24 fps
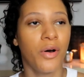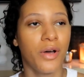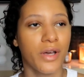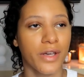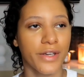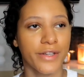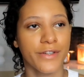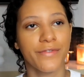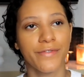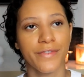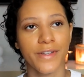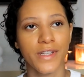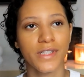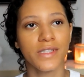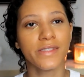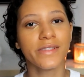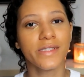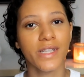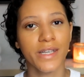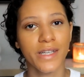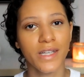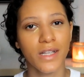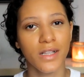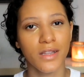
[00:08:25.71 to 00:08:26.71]
it
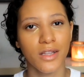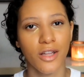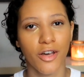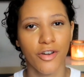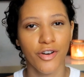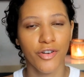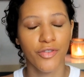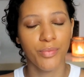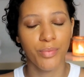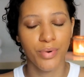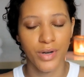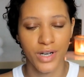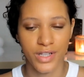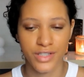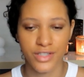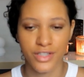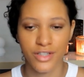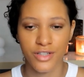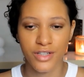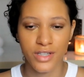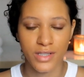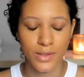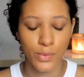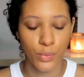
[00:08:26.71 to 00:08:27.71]
feels like a lot of
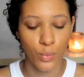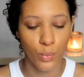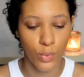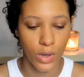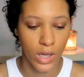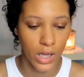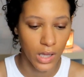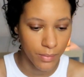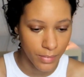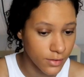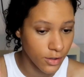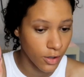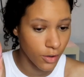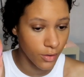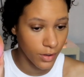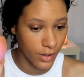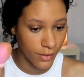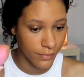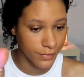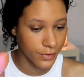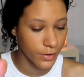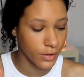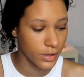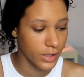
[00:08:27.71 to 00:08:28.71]
pressure as well. So
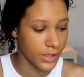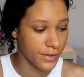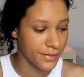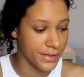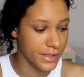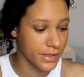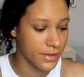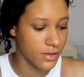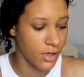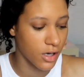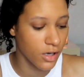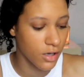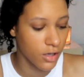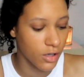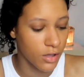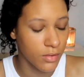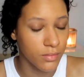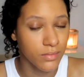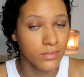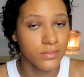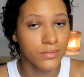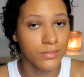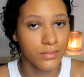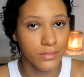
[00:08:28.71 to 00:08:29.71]
if you live in
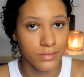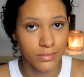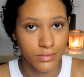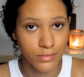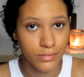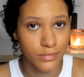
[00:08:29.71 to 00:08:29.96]
Stockholm,